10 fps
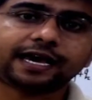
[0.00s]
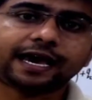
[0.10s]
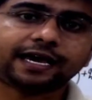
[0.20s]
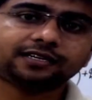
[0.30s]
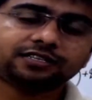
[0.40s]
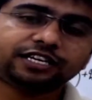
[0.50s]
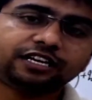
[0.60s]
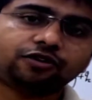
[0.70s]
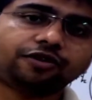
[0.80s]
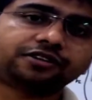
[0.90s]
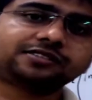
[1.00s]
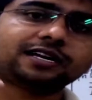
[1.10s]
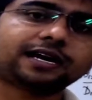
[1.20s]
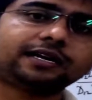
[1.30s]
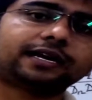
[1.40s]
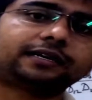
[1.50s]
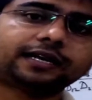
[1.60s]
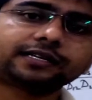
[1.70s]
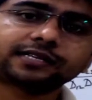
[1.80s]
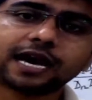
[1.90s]
as the original
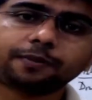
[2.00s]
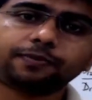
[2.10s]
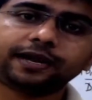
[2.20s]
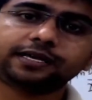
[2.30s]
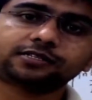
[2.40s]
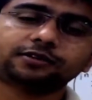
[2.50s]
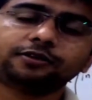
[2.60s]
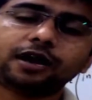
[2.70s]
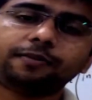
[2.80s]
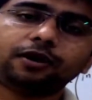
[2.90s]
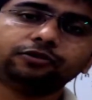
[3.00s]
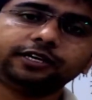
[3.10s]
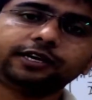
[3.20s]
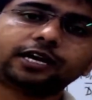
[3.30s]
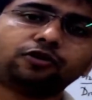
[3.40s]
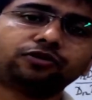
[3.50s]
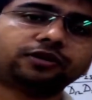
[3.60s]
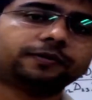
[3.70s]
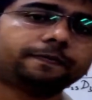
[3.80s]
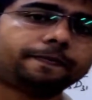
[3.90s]
conductors are placed above the ground.